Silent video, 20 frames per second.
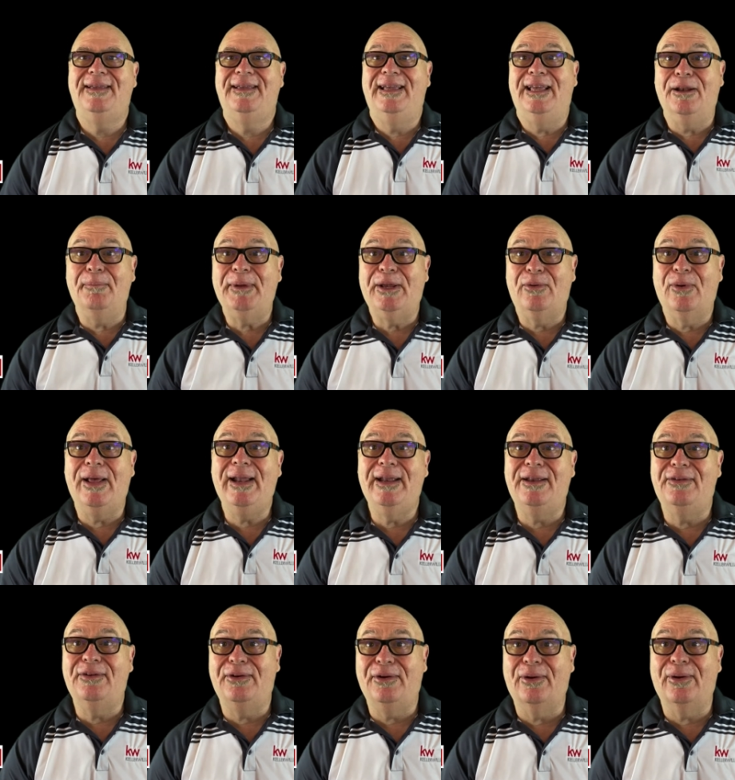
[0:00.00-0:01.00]
It'll be credited
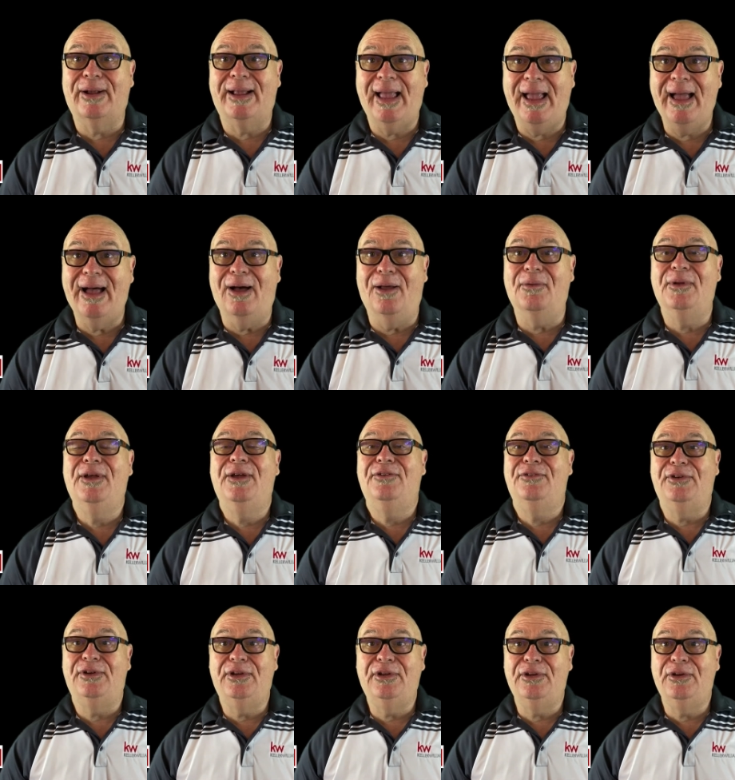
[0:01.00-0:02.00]
to your account so
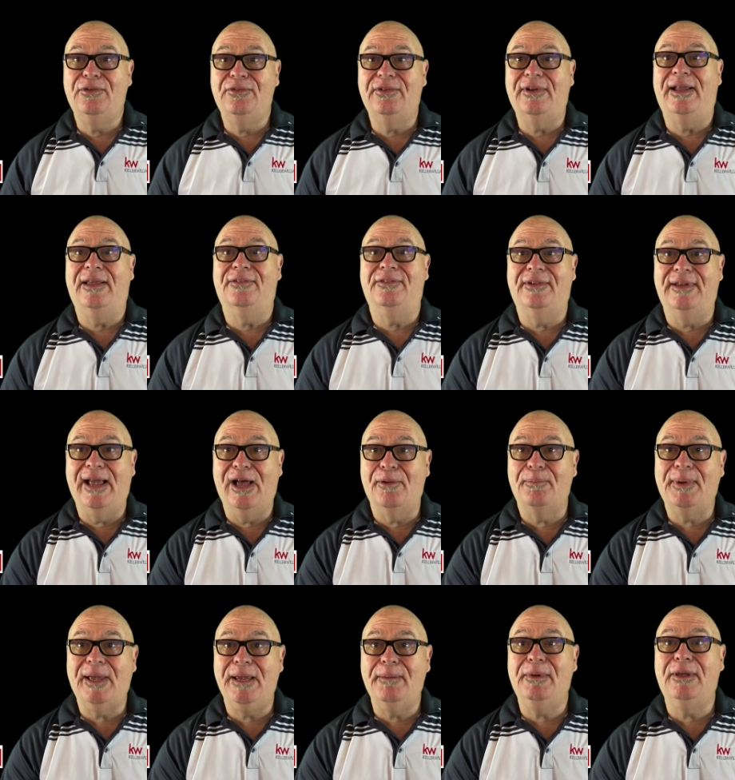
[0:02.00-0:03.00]
you can use it as a down
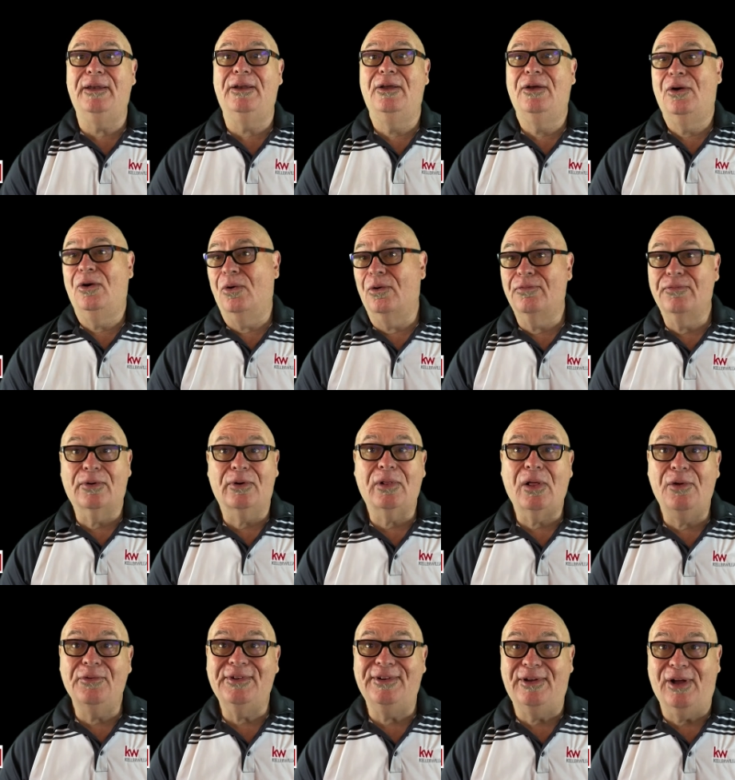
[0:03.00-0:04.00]
payment or for
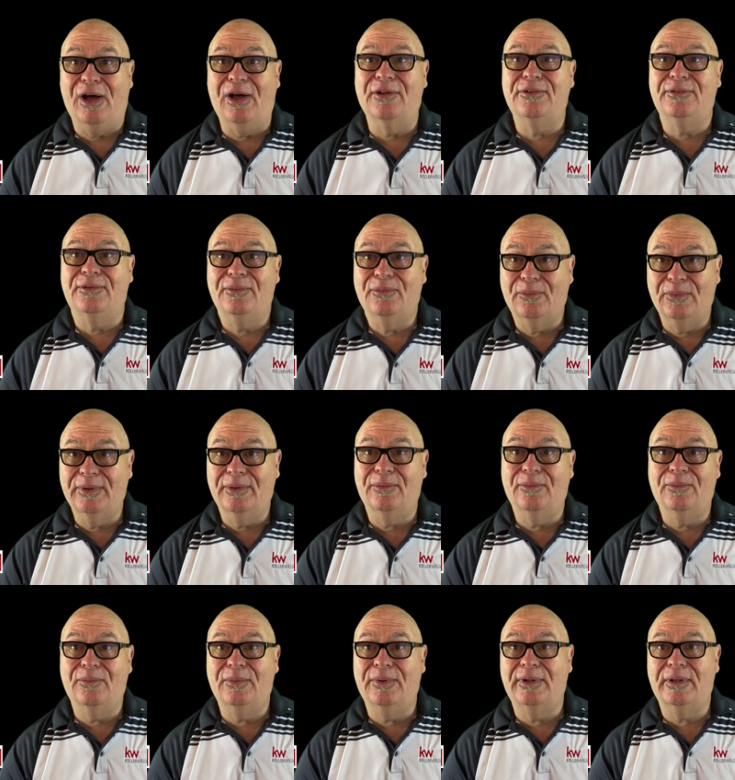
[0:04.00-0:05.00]
closing costs
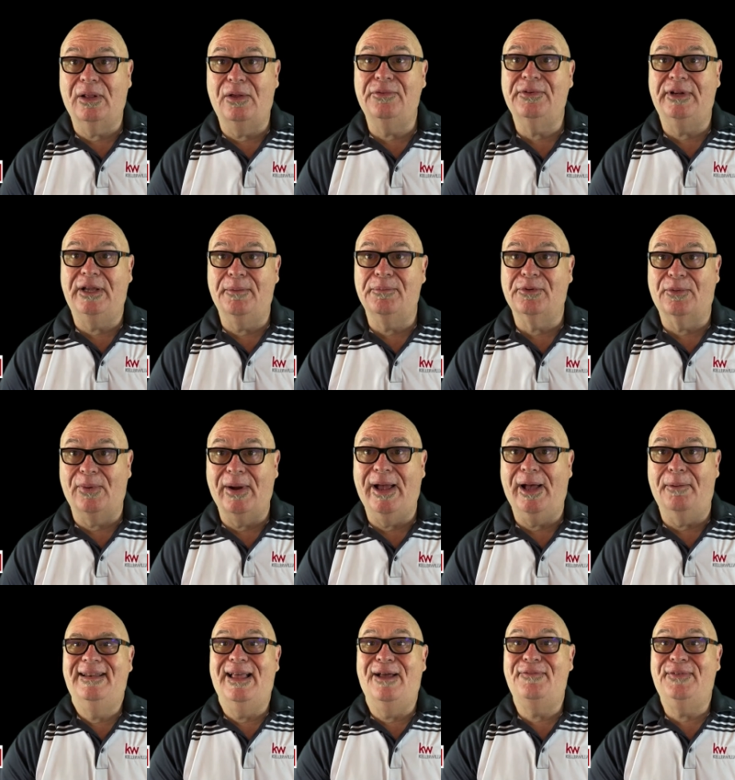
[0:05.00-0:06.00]
when closing comes
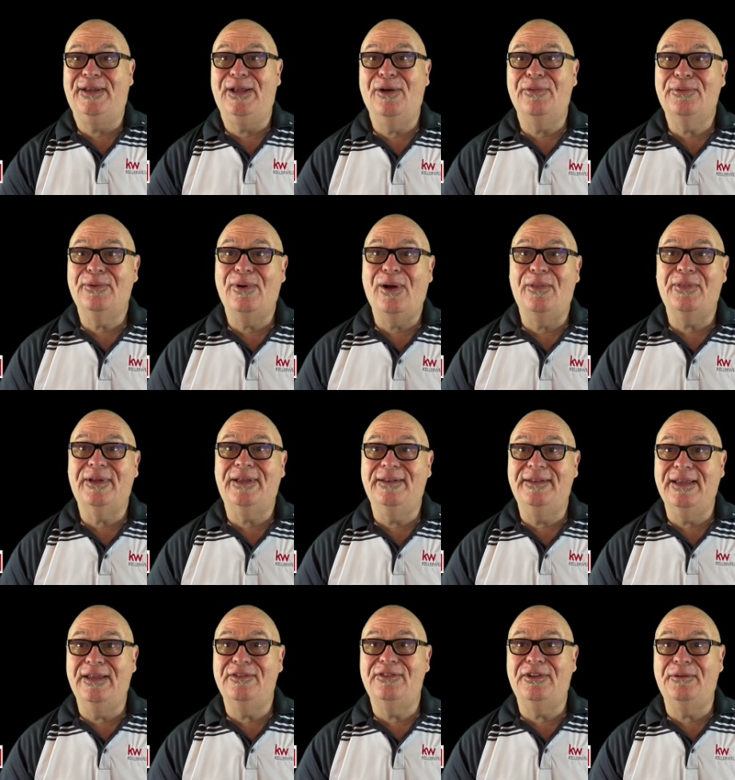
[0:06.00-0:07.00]
around. Now, if you go through all the
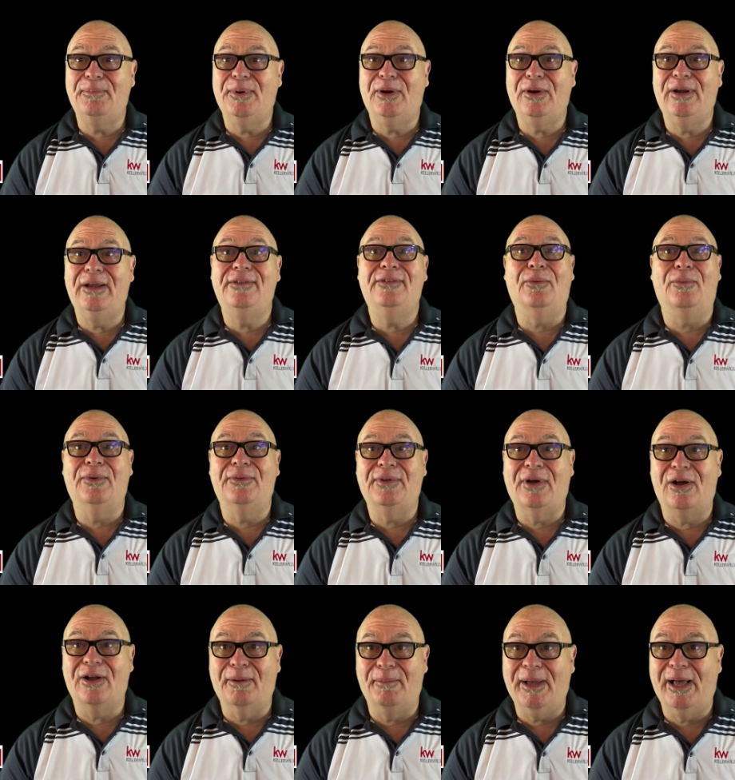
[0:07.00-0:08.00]
contingency periods that we'll
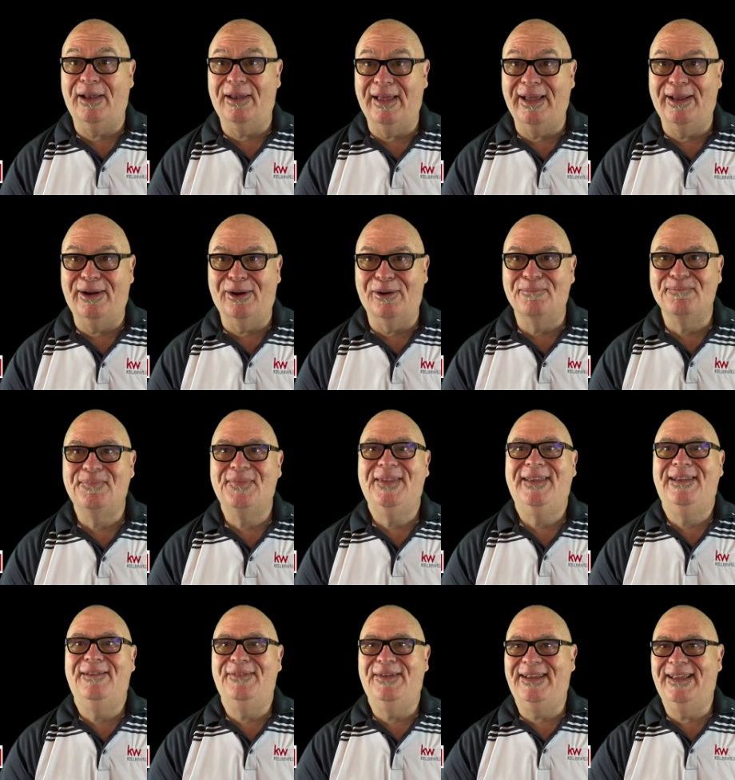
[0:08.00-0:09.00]
talk about later,
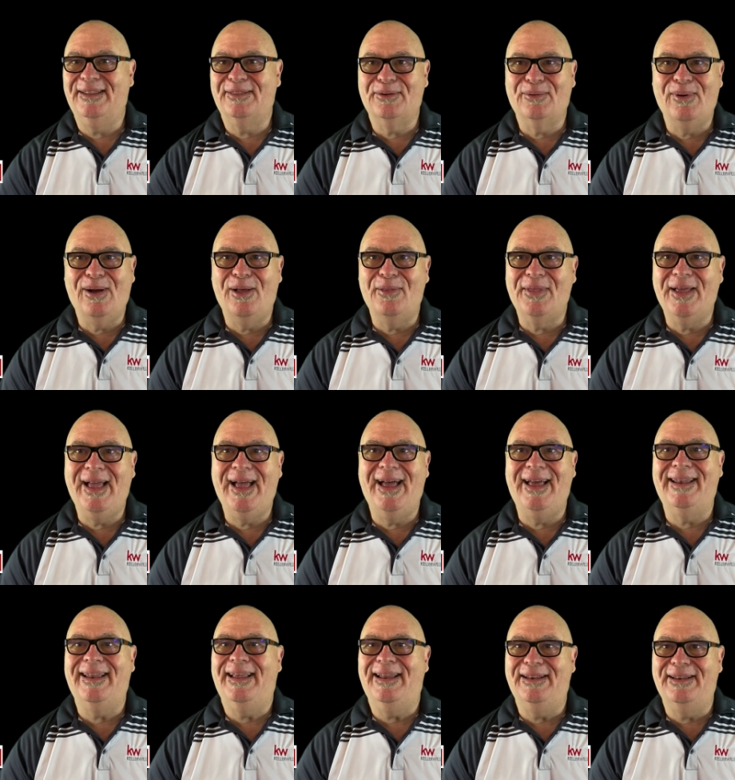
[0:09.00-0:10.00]
if you get through all
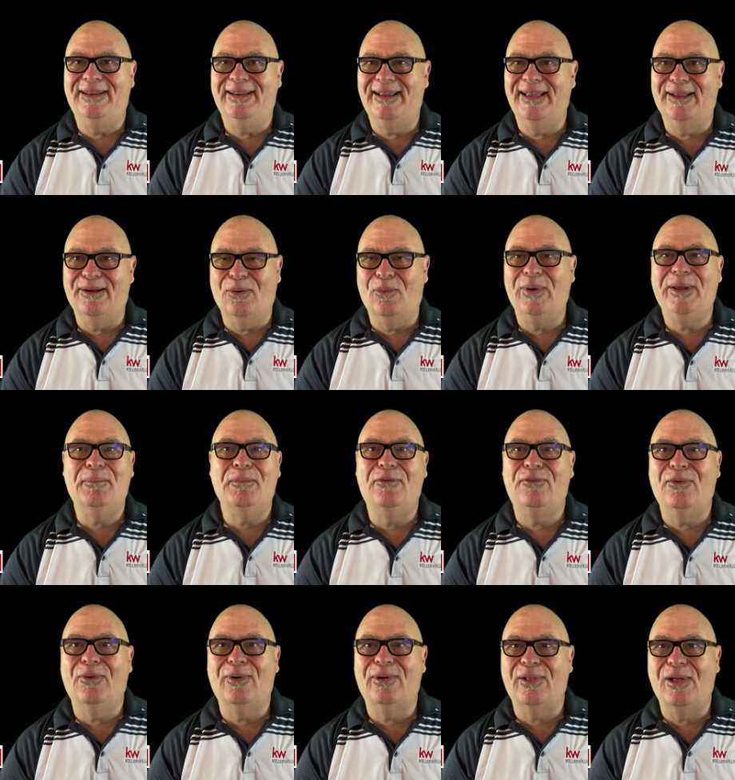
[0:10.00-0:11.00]
that and you get a week
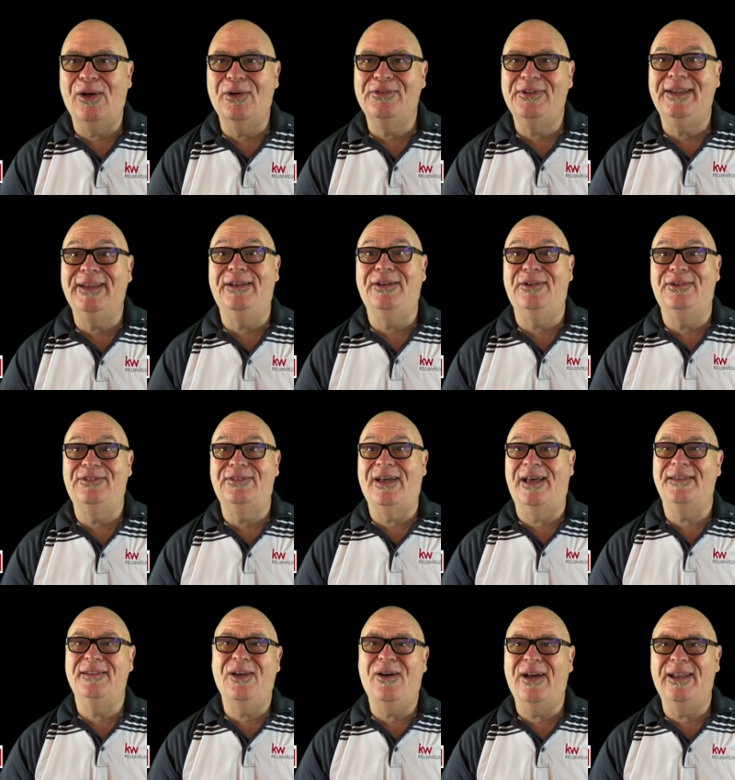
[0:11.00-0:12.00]
before closing and you
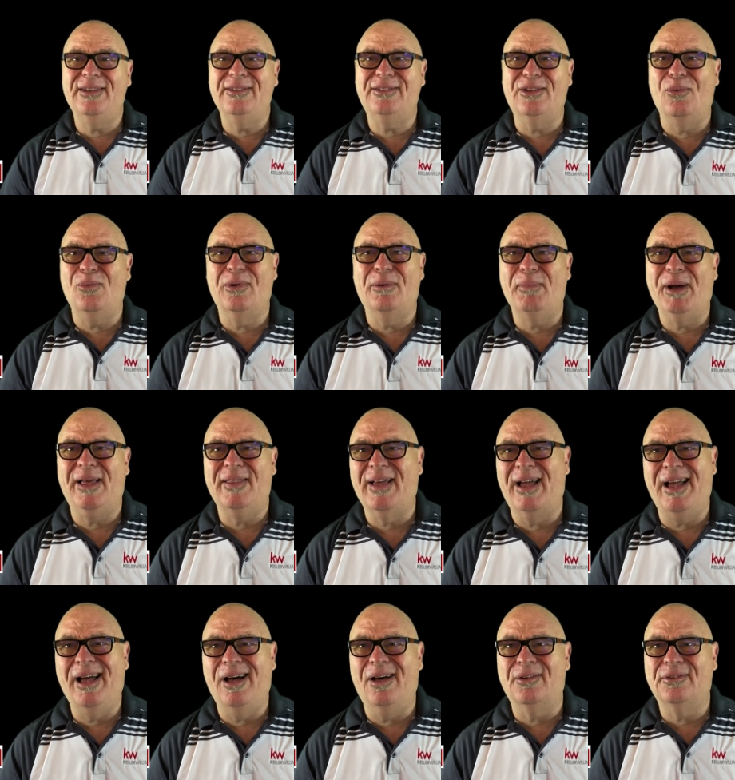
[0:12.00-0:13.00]
decide, no, I just don't want to buy the
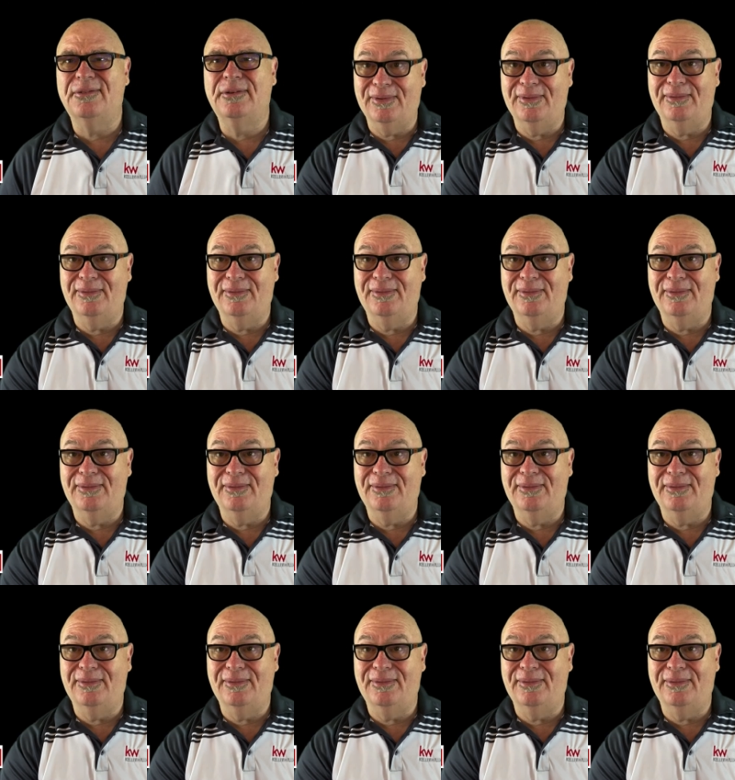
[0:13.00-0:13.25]
house,